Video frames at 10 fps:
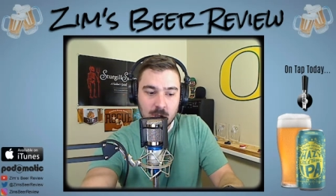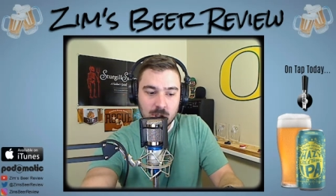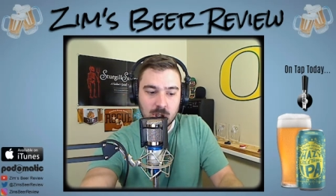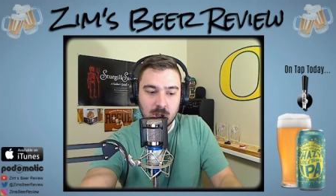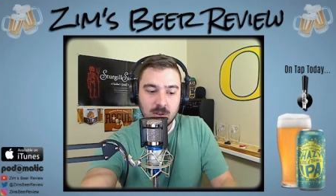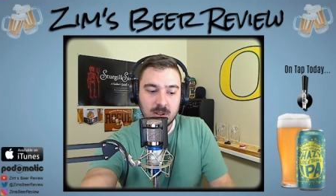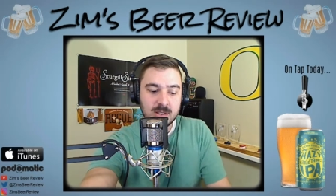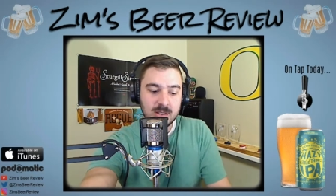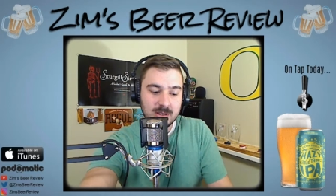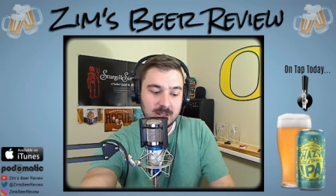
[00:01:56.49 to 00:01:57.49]
So
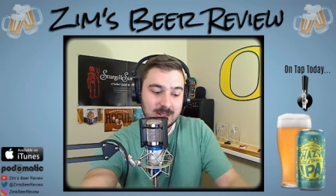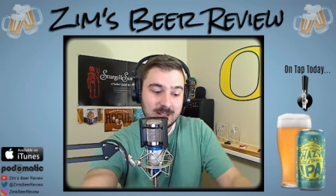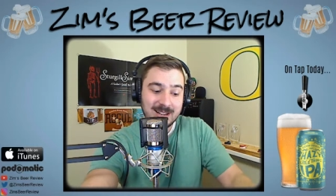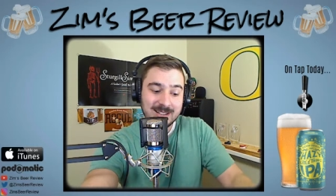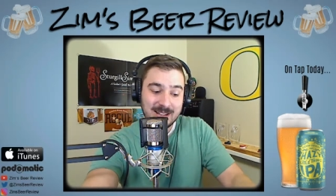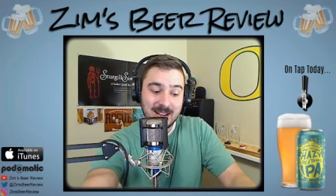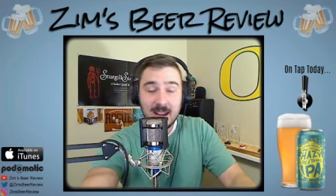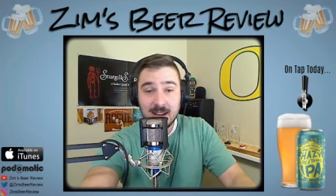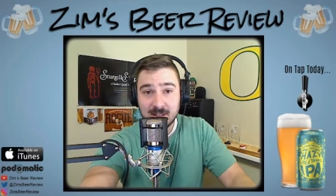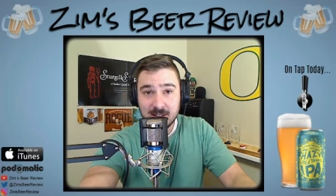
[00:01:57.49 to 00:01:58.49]
this is listed as a
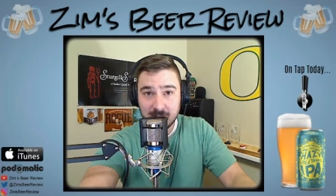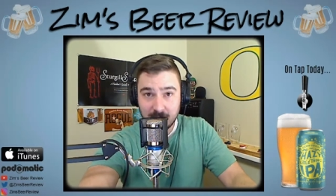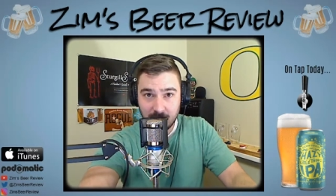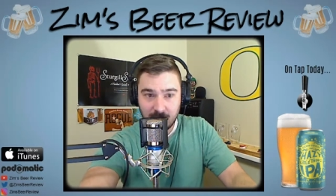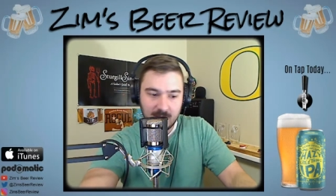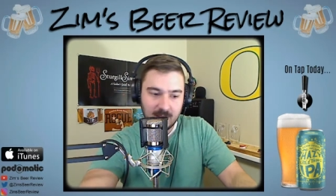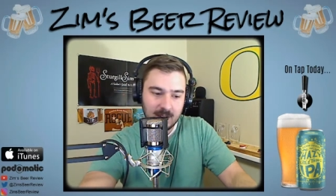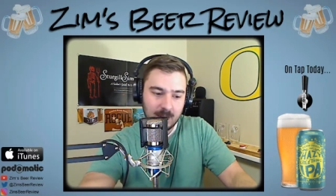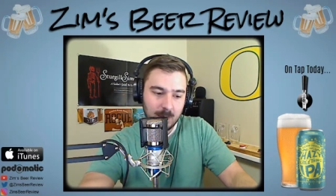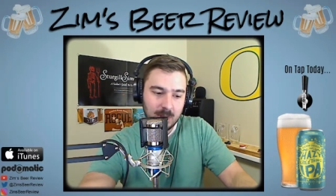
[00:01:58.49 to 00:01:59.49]
Hazy Little Thing
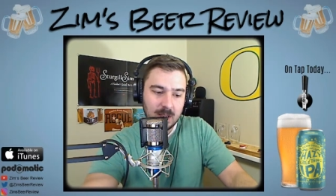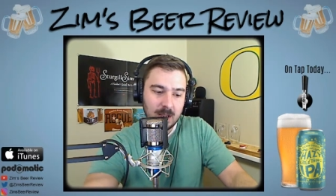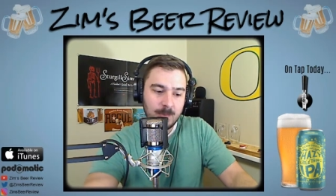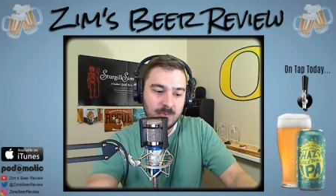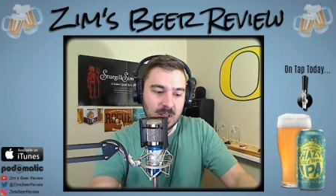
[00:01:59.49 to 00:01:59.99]
IPA.